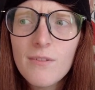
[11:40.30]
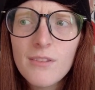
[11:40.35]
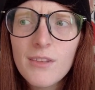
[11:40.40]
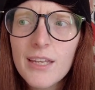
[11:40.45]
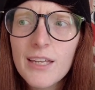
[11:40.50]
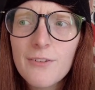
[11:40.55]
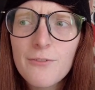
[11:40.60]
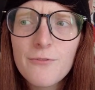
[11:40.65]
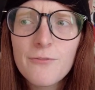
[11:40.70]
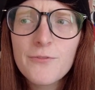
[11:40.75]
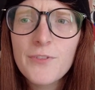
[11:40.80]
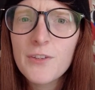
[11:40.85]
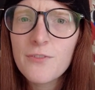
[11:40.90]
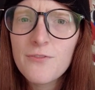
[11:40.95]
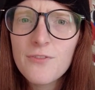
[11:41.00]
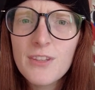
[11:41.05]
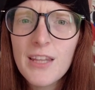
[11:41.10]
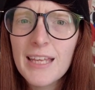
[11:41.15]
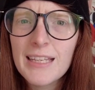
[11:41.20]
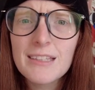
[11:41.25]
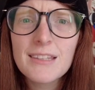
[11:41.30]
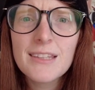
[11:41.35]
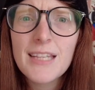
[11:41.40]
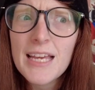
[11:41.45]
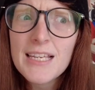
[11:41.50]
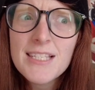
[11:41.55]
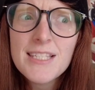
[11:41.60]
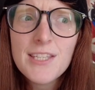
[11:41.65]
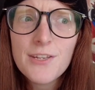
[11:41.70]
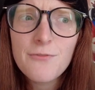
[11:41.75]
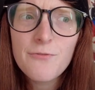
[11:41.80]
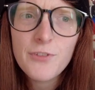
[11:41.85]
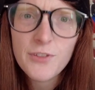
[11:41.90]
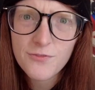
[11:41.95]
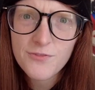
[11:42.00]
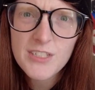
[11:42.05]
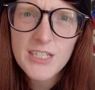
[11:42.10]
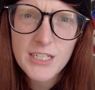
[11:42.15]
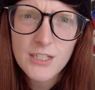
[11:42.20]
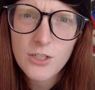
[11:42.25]
less than
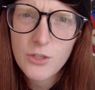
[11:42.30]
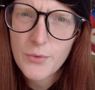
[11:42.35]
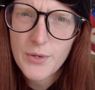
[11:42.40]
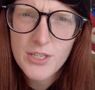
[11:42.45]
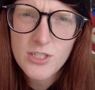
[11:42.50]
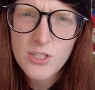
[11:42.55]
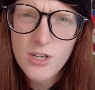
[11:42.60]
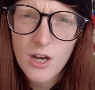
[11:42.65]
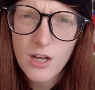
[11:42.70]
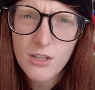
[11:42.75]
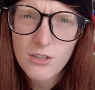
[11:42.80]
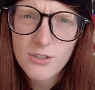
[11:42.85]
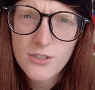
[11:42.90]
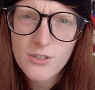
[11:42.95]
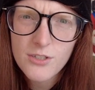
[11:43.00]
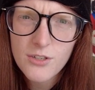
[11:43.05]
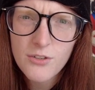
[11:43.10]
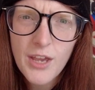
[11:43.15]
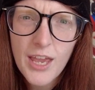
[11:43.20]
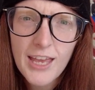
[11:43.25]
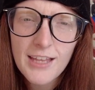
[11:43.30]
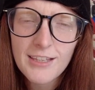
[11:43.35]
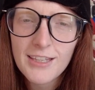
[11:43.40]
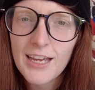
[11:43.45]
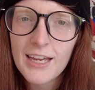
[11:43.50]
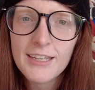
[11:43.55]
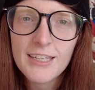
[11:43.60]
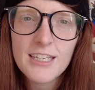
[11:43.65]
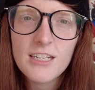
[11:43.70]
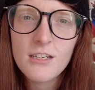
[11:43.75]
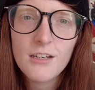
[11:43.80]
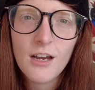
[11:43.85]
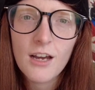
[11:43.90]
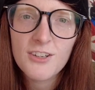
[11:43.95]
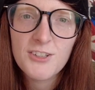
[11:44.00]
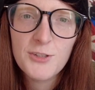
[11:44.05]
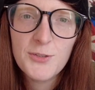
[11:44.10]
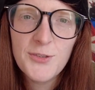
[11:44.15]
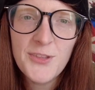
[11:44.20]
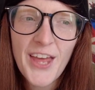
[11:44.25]
$15 okay? Like I
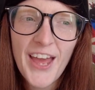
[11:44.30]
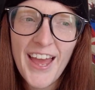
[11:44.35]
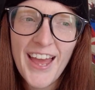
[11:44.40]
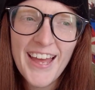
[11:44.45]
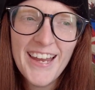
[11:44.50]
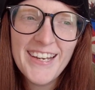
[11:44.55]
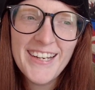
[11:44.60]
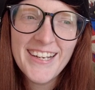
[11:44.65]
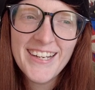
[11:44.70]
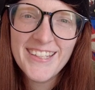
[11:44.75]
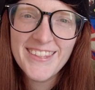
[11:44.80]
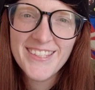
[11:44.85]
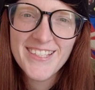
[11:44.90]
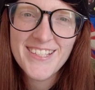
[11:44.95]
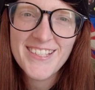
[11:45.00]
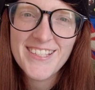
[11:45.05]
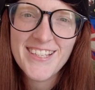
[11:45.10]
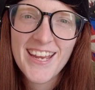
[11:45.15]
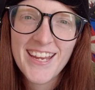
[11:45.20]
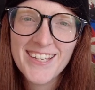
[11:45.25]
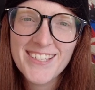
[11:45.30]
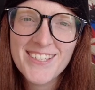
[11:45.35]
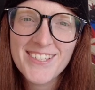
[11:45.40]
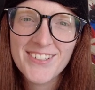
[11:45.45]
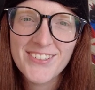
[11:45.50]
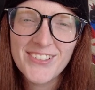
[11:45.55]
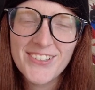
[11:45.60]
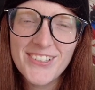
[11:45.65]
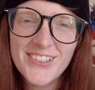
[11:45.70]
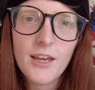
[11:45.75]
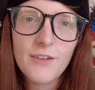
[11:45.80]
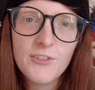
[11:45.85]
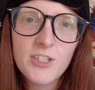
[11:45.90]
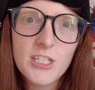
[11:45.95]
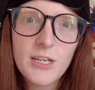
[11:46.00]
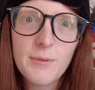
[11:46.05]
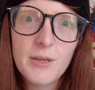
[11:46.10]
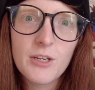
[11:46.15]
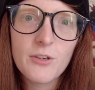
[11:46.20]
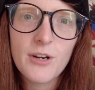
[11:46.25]
cannot do that in the States at all. Every
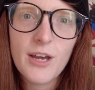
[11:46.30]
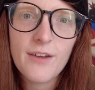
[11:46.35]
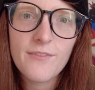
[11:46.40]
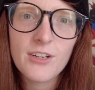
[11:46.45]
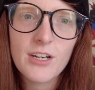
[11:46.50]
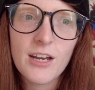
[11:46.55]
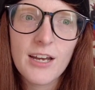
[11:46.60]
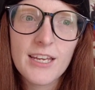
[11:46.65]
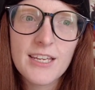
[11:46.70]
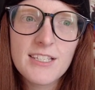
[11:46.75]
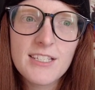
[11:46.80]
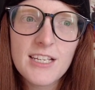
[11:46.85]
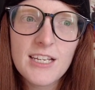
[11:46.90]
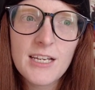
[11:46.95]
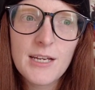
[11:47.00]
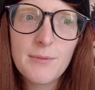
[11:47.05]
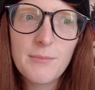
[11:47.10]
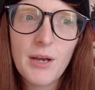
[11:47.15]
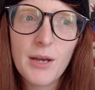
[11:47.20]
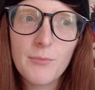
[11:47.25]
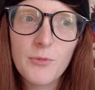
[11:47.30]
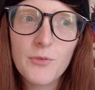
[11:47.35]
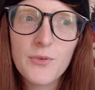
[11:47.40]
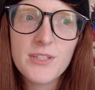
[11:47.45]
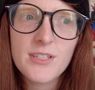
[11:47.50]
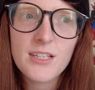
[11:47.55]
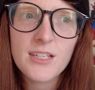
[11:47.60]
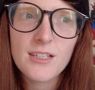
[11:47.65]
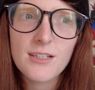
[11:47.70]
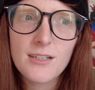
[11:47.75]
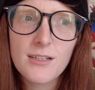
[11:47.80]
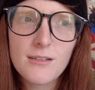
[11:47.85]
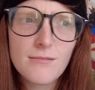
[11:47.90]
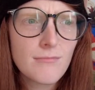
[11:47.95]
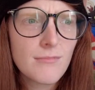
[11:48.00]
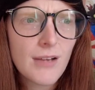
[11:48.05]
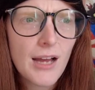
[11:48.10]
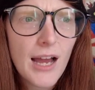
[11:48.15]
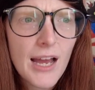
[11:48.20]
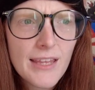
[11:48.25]
time I go to have an eye exam, I'm always like,
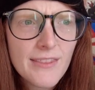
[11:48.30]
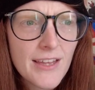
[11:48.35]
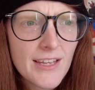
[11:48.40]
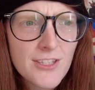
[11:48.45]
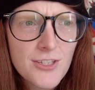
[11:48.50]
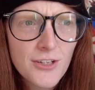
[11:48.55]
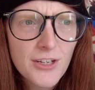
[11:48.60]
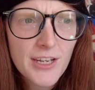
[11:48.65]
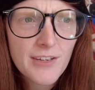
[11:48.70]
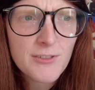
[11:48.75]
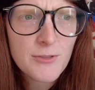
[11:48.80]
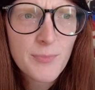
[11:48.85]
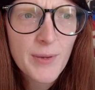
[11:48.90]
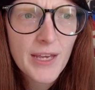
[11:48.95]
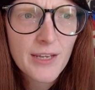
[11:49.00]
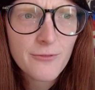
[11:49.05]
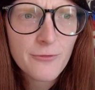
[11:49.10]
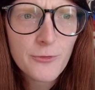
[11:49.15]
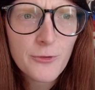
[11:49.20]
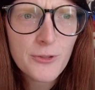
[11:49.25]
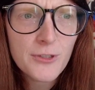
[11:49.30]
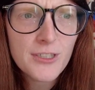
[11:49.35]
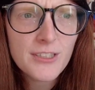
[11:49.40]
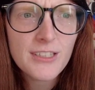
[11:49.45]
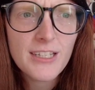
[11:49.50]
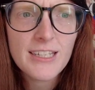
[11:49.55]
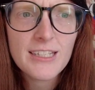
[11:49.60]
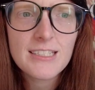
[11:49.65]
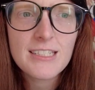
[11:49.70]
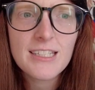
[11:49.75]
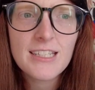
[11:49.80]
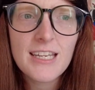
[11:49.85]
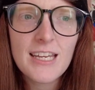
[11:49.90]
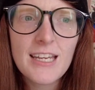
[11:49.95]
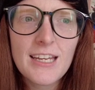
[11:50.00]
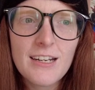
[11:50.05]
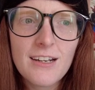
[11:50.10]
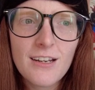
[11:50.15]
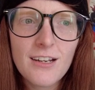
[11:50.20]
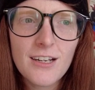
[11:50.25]
that's all I have to pay for. Like to
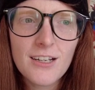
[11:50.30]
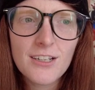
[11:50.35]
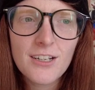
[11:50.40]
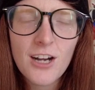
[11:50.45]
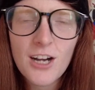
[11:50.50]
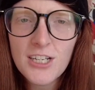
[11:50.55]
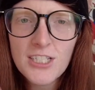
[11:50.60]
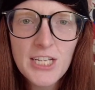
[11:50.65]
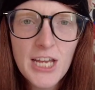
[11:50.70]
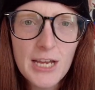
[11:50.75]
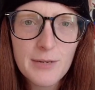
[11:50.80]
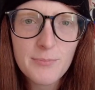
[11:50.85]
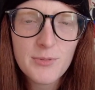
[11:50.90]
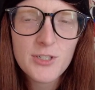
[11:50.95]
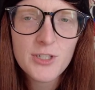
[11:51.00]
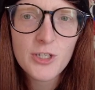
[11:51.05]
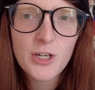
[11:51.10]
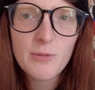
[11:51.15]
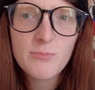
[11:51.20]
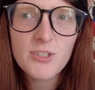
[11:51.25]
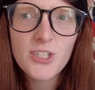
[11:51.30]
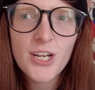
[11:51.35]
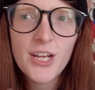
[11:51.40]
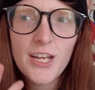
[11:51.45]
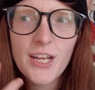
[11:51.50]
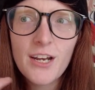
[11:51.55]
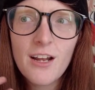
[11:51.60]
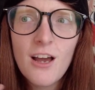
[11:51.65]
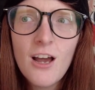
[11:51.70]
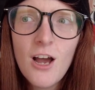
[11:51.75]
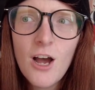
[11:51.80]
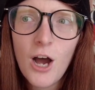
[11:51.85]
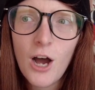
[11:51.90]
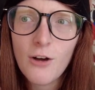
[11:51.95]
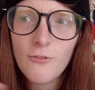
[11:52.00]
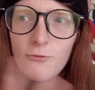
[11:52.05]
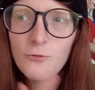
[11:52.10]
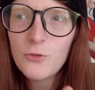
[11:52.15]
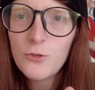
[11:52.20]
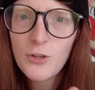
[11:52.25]
get a contact prescription,
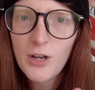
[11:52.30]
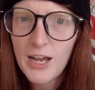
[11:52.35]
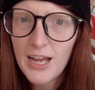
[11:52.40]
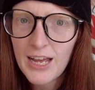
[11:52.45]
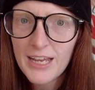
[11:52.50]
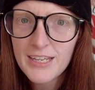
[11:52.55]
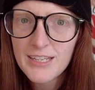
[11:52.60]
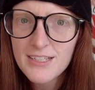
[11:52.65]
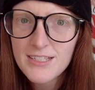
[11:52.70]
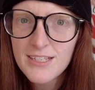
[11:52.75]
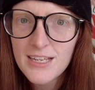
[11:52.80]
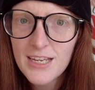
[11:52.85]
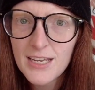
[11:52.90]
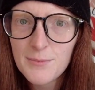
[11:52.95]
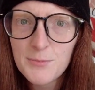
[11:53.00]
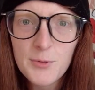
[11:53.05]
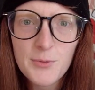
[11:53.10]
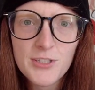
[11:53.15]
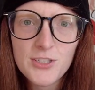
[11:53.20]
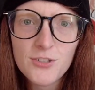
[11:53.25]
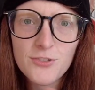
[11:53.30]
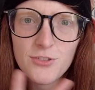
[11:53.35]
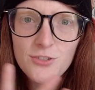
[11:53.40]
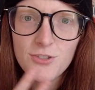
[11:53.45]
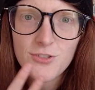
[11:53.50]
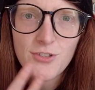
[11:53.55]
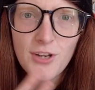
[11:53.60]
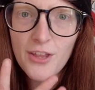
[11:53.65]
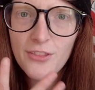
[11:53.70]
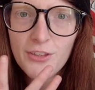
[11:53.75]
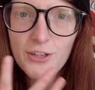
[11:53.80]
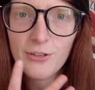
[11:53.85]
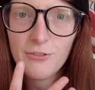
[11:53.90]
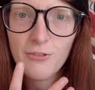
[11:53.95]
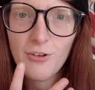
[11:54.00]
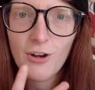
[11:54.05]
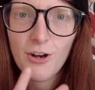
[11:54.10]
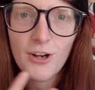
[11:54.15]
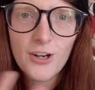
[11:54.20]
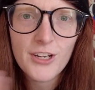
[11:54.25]
a full eye exam to make sure there's nothing
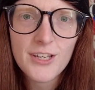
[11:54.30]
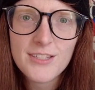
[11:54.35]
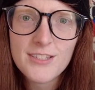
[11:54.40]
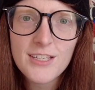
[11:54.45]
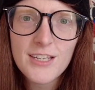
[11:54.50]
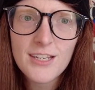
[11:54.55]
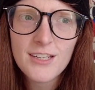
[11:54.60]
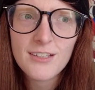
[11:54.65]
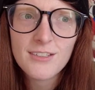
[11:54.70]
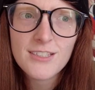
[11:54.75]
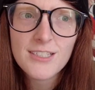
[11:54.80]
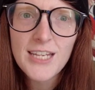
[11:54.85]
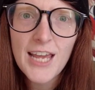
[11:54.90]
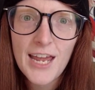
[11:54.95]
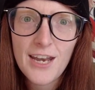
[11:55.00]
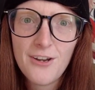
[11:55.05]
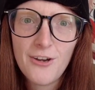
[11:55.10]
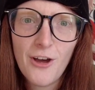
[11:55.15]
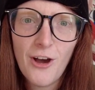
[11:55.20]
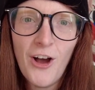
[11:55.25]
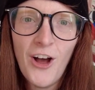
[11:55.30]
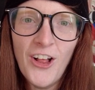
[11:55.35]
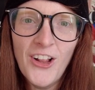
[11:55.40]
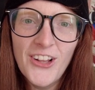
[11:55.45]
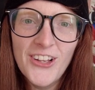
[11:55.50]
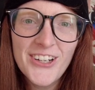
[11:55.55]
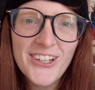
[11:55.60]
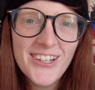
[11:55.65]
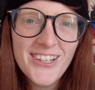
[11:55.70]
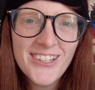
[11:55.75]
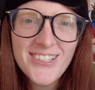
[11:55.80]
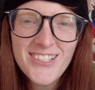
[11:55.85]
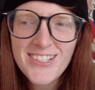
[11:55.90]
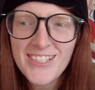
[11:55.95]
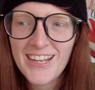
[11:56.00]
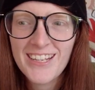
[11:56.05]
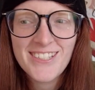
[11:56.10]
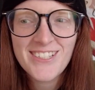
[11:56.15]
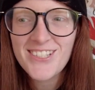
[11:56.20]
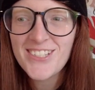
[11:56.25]
wrong, it's like $10.
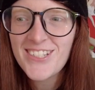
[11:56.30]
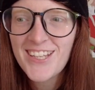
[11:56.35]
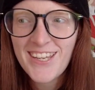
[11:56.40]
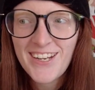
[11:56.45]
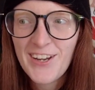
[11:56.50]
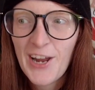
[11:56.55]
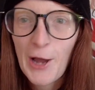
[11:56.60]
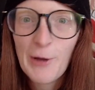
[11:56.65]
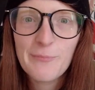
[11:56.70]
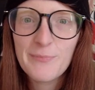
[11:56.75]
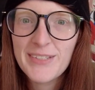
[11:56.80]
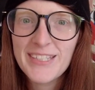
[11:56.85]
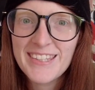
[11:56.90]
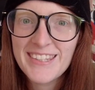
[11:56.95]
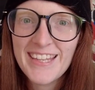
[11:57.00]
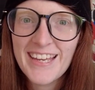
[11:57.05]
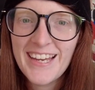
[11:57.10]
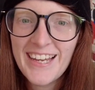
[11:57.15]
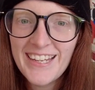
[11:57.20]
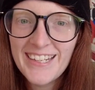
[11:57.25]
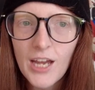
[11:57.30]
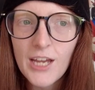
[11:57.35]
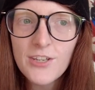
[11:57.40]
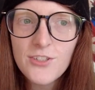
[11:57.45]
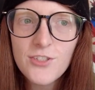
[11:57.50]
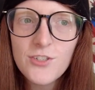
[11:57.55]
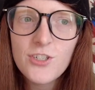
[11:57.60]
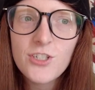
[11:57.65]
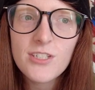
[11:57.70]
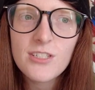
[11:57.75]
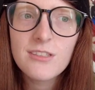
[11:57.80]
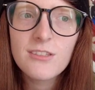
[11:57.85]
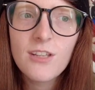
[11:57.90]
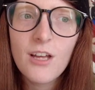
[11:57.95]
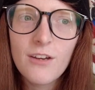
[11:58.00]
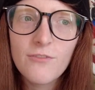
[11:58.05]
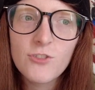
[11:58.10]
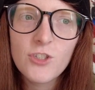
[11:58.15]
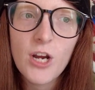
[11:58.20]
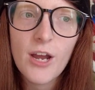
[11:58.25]
I just cannot beat that. I also just
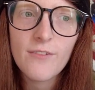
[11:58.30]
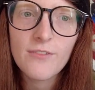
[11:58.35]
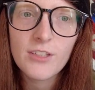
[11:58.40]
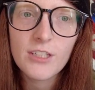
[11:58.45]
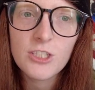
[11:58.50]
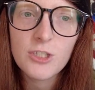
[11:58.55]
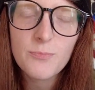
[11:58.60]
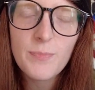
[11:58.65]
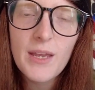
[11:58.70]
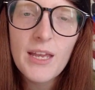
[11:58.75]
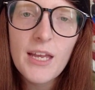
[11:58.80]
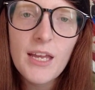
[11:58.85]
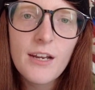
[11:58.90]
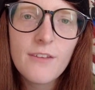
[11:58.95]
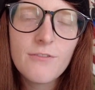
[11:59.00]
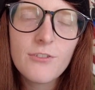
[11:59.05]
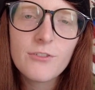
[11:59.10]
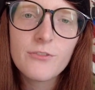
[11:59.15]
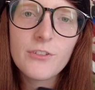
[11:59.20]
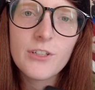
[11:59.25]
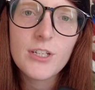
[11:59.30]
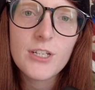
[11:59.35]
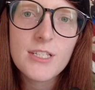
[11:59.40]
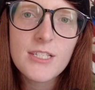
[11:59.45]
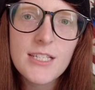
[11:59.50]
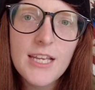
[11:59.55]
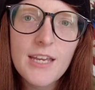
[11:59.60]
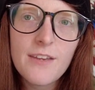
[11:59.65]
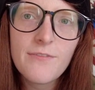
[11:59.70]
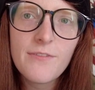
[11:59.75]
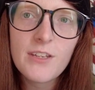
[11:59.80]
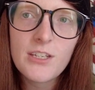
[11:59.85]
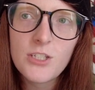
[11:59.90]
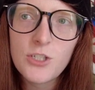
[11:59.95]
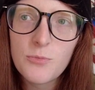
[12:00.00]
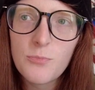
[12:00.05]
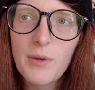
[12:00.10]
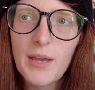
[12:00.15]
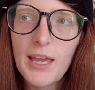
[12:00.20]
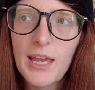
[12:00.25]
love traveling Japan. I feel very safe in
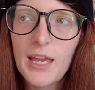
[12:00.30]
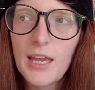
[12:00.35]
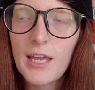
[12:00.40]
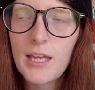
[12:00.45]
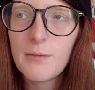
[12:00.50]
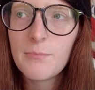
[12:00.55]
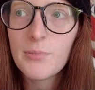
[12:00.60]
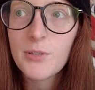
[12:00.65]
Japan.